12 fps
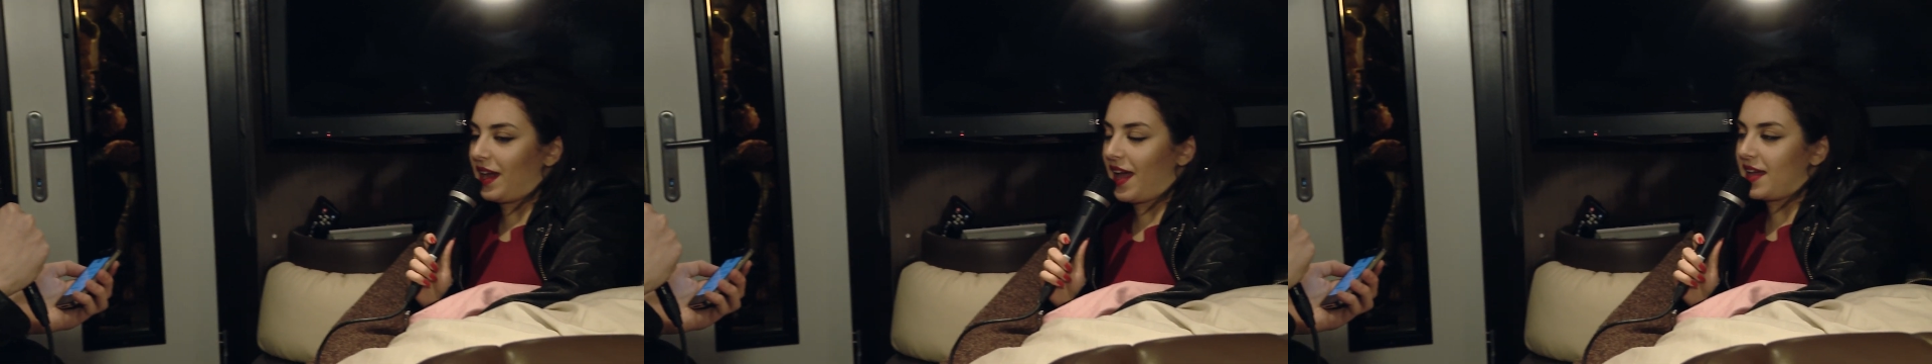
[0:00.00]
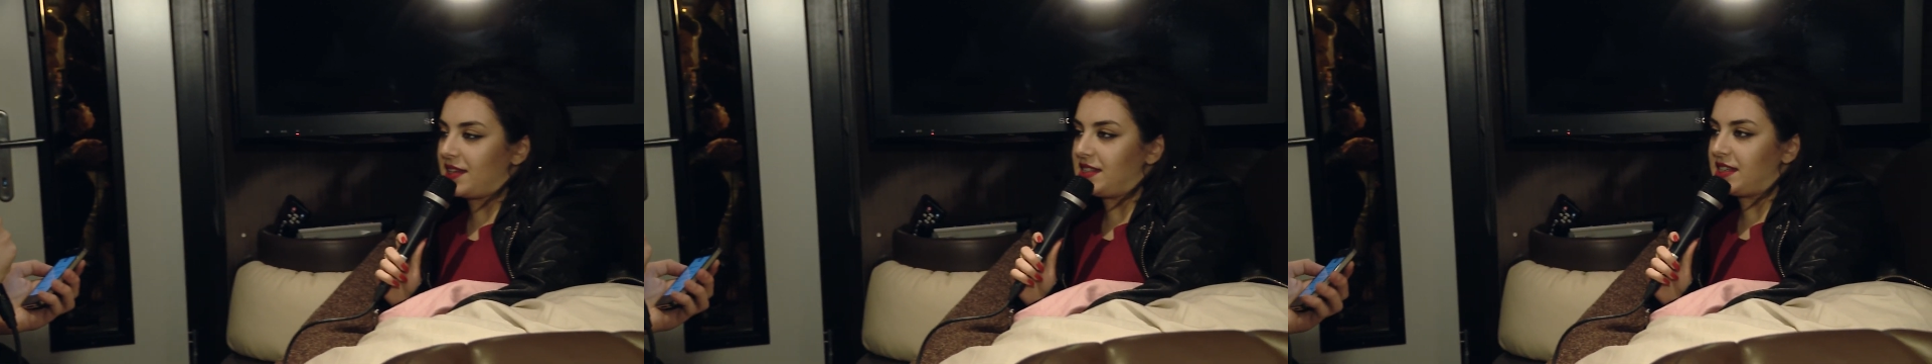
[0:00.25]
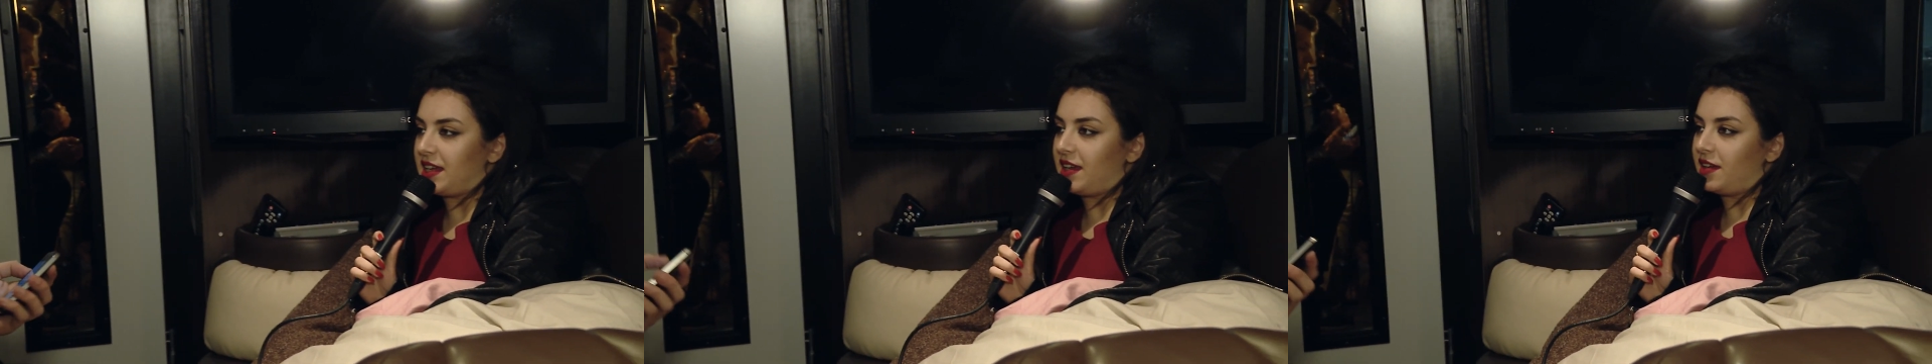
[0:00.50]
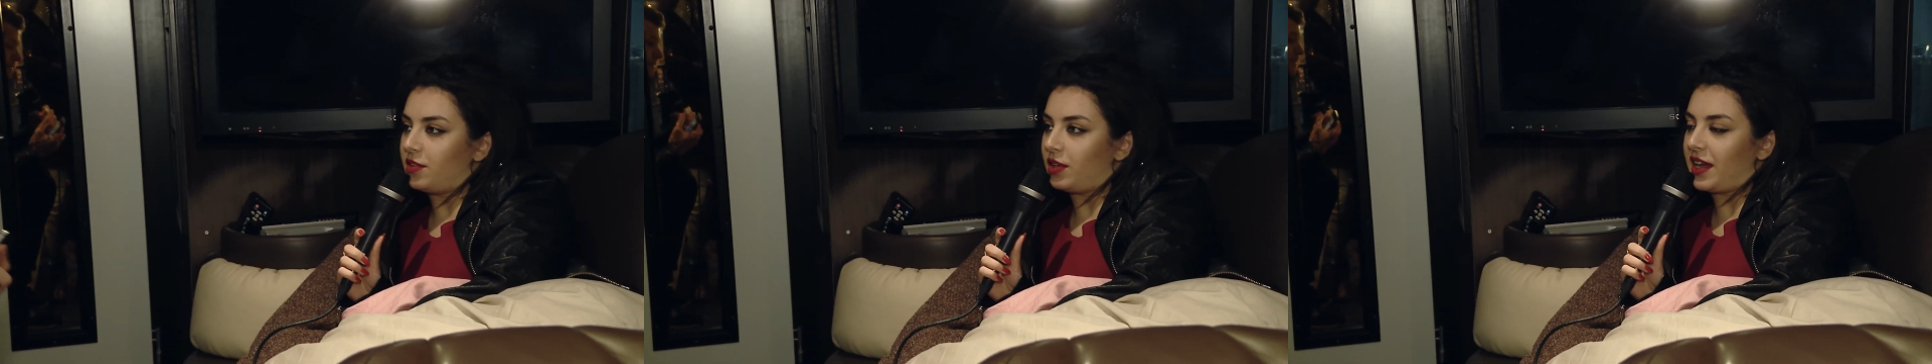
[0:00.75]

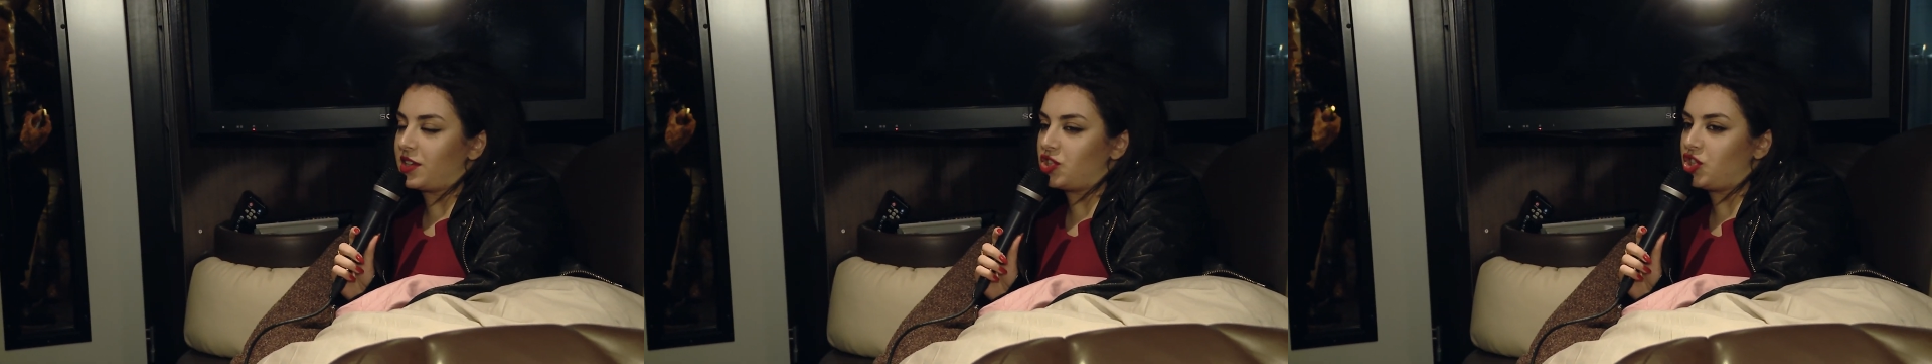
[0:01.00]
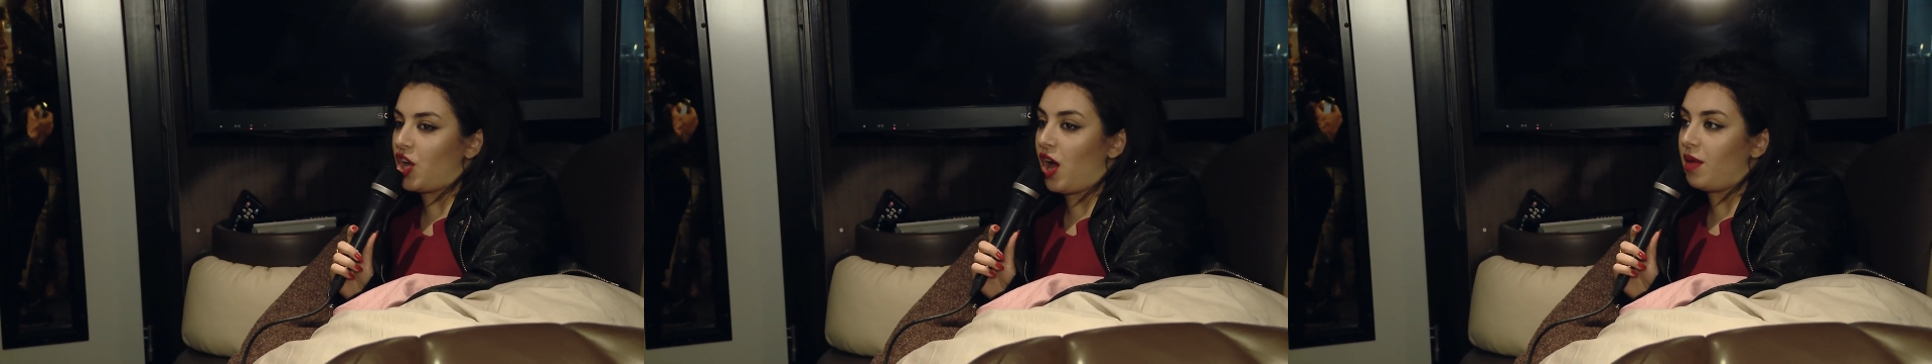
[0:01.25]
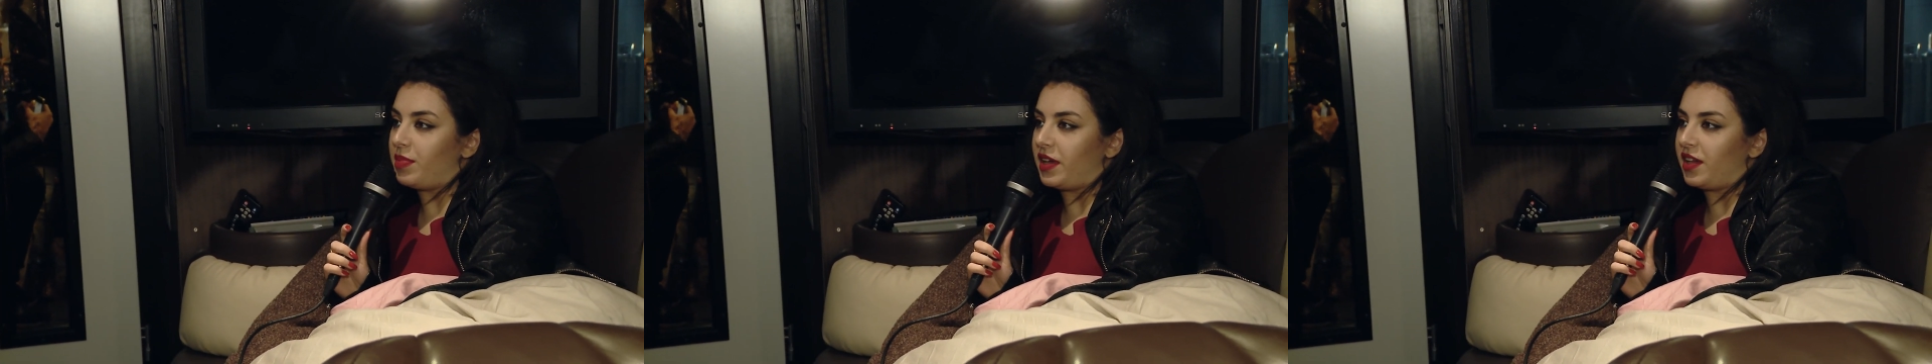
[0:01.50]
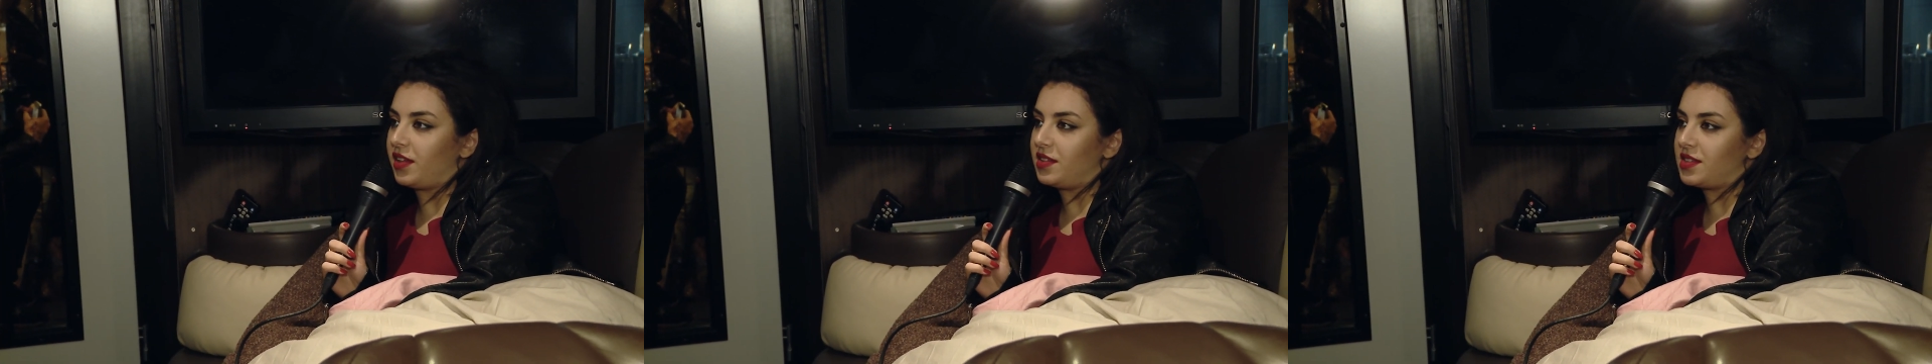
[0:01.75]
candy or like
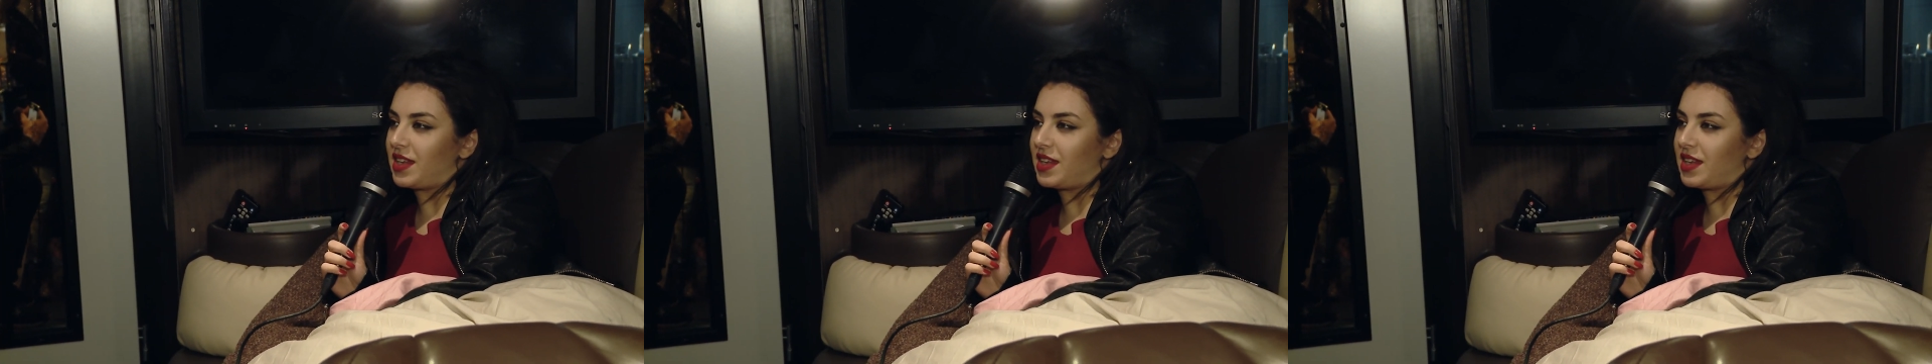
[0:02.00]
sherbet,